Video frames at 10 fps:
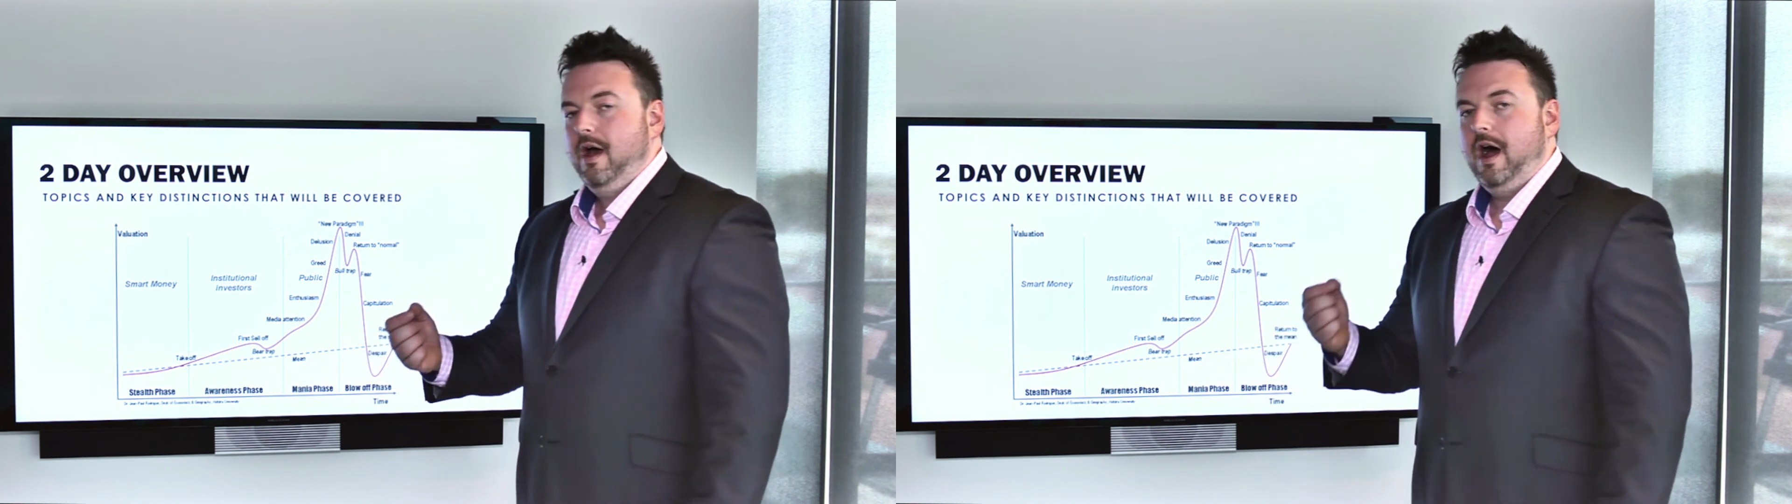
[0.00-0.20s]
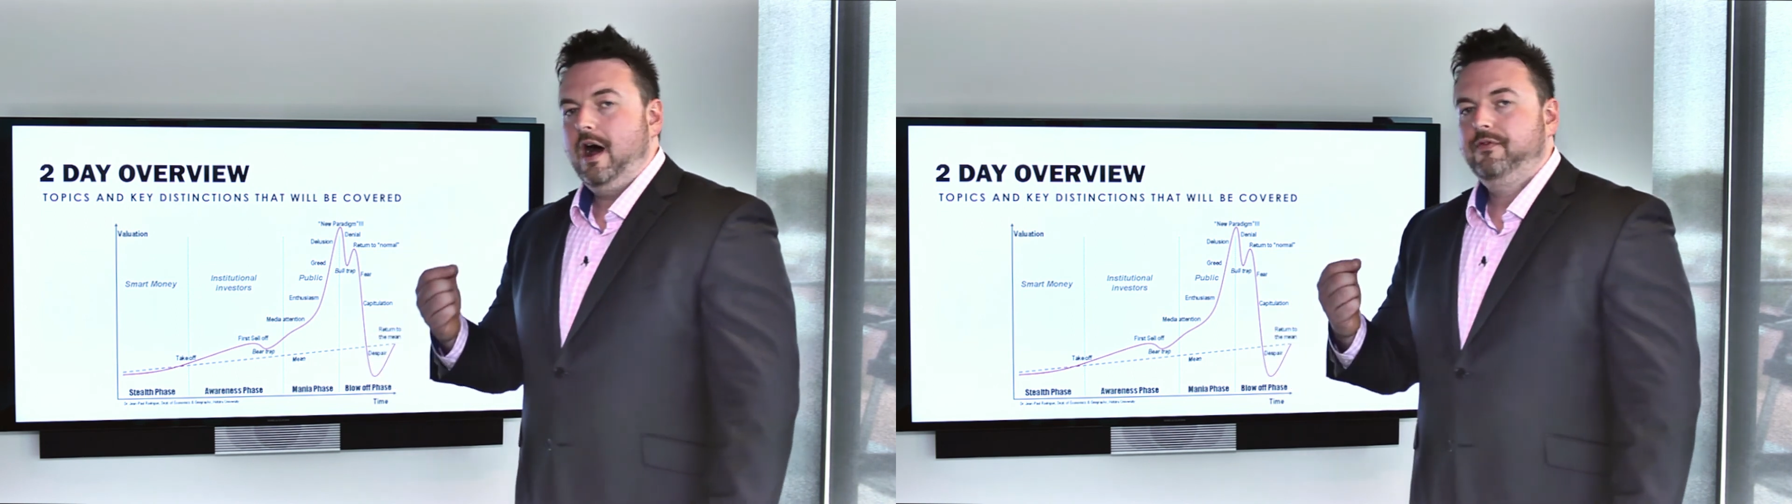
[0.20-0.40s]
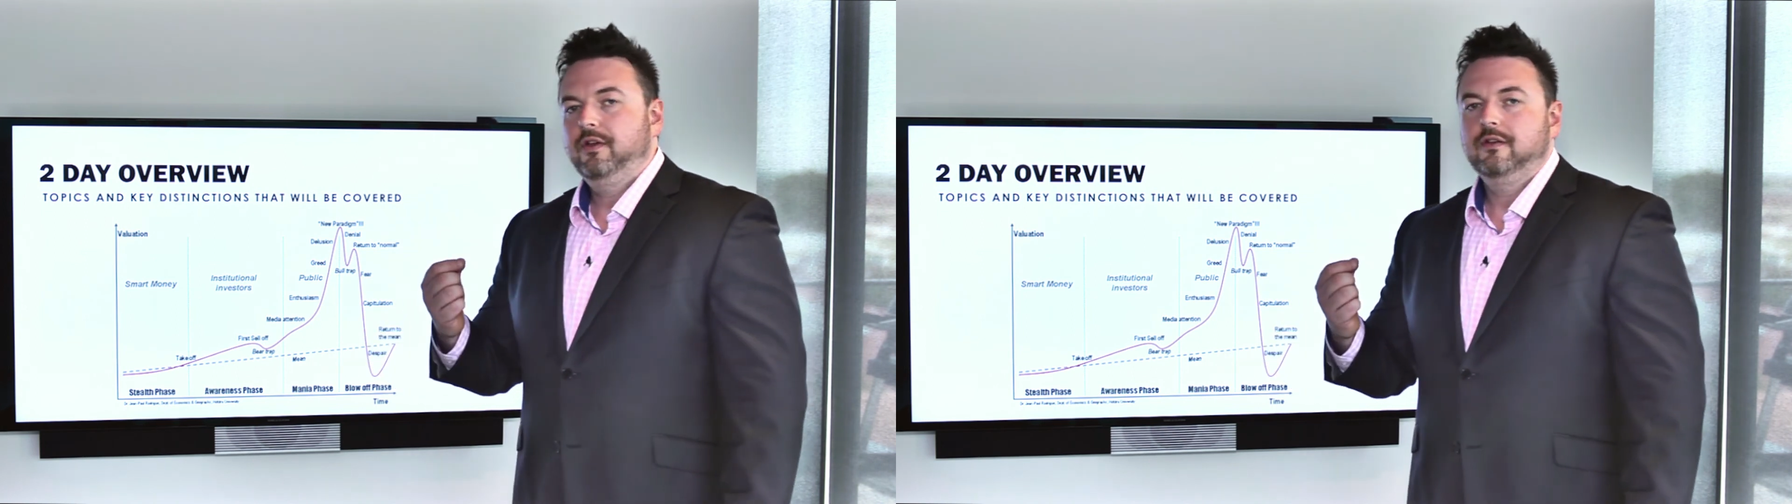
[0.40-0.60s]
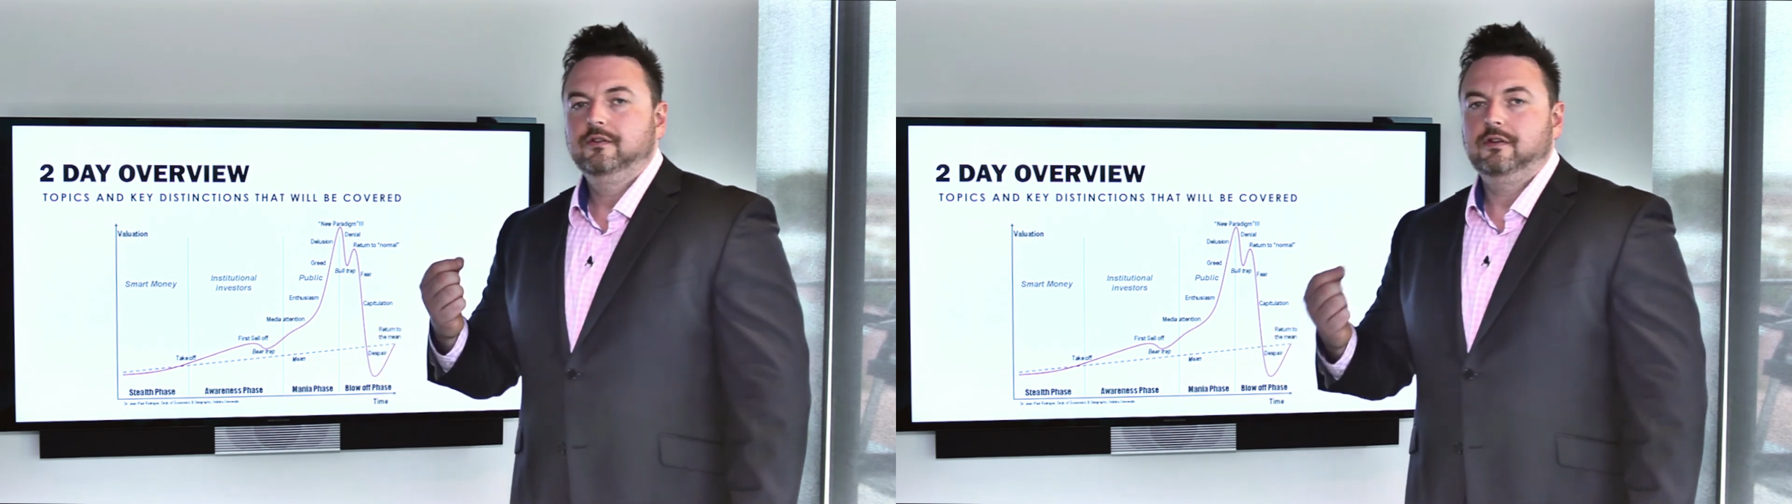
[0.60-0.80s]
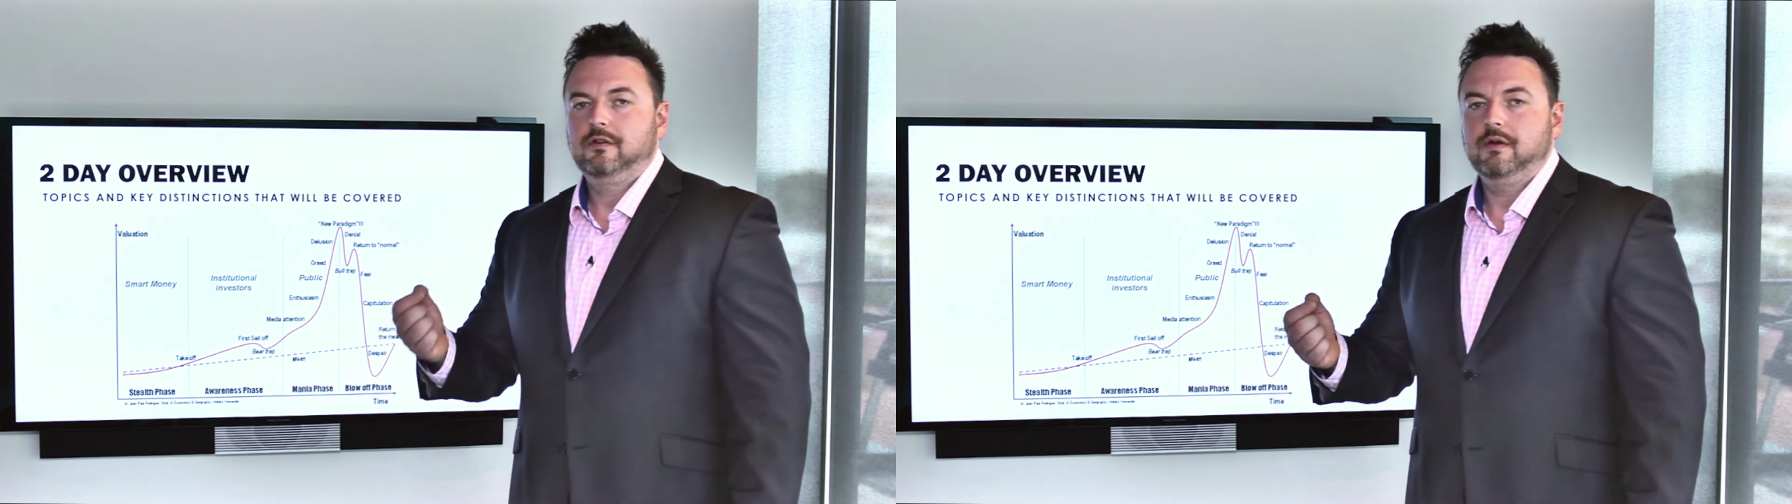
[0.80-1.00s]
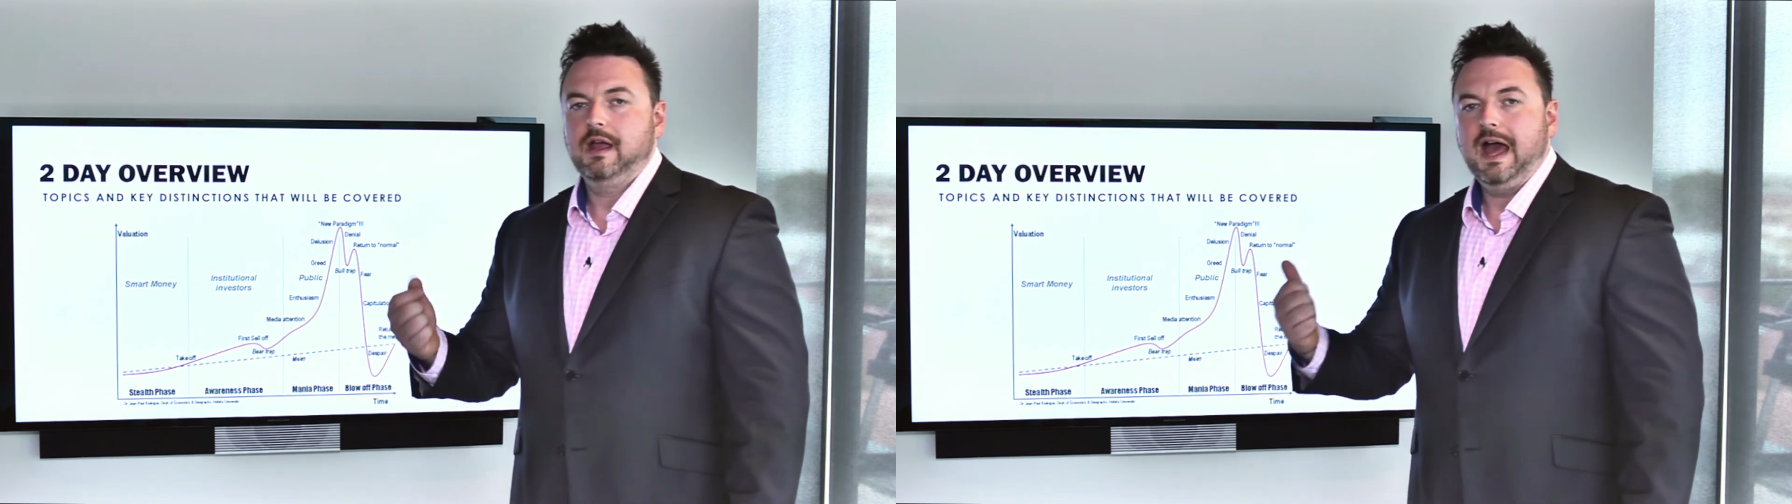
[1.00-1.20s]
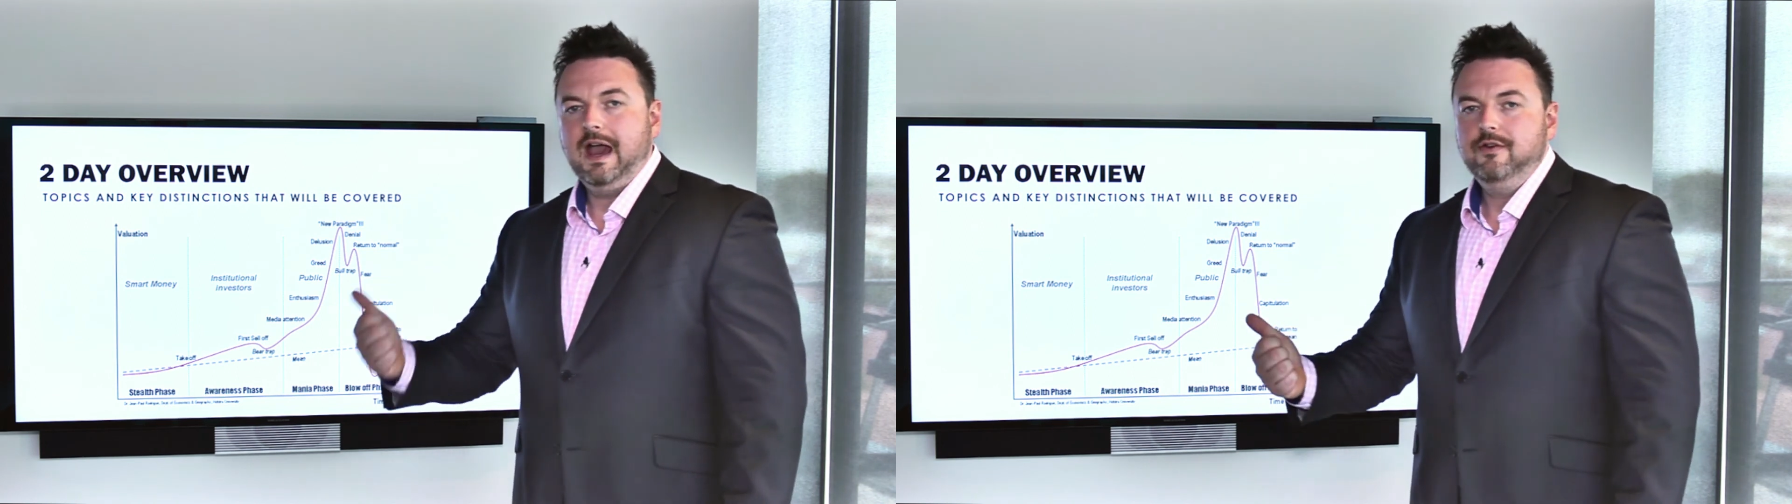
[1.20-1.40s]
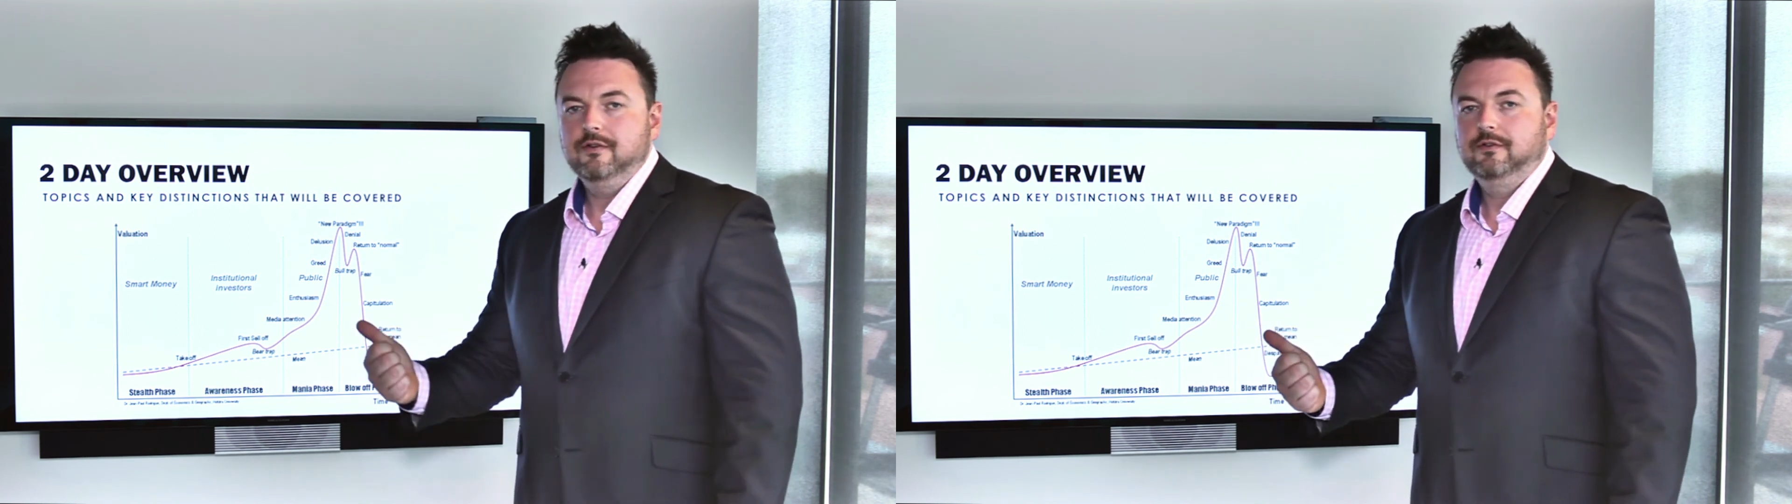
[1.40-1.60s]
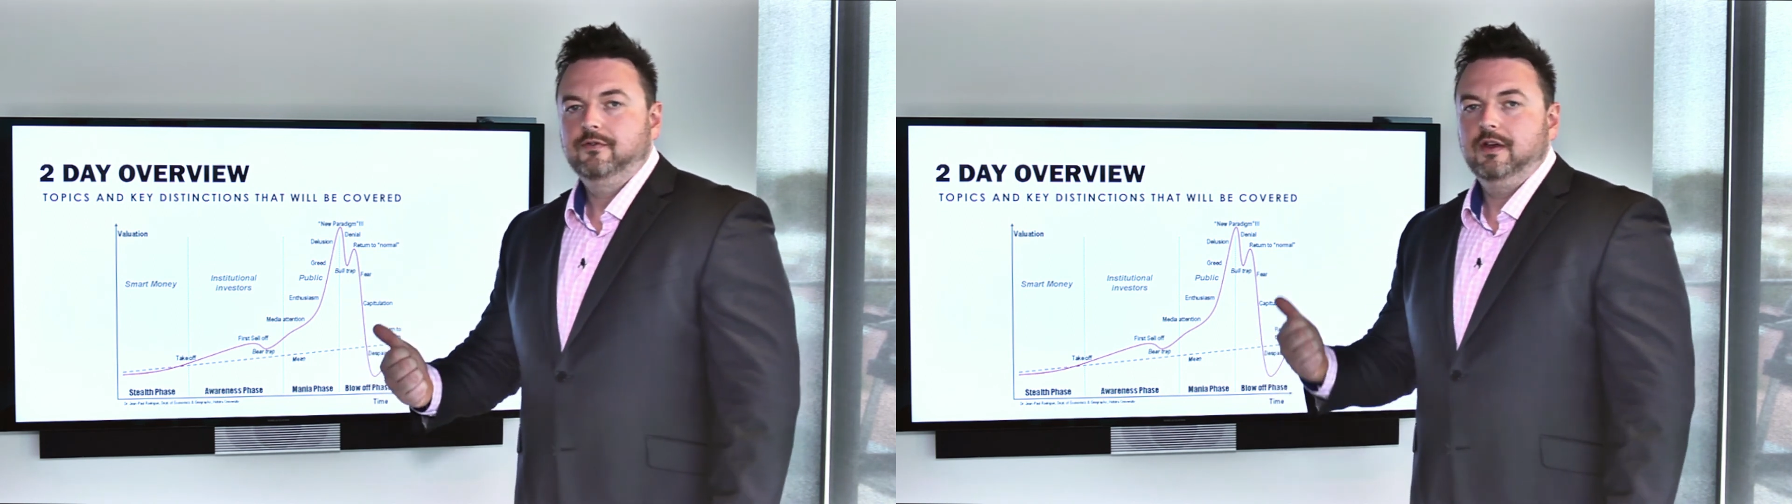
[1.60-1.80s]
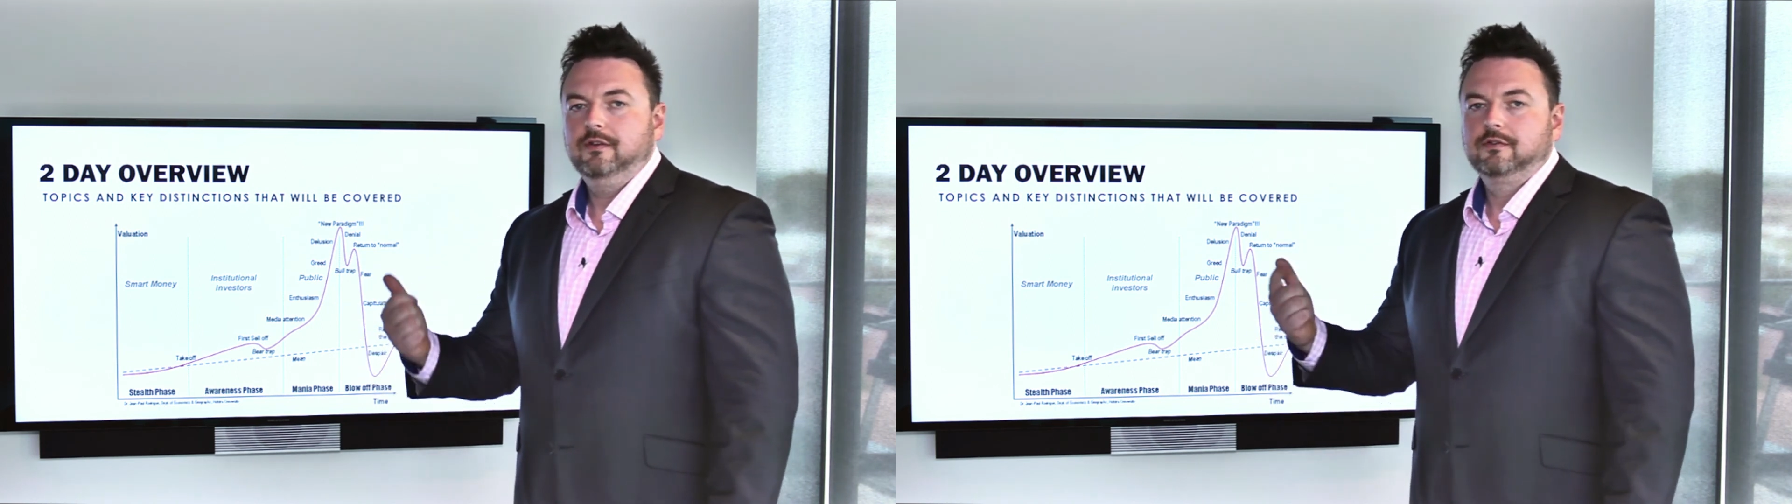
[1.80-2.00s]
after considering agents' fees,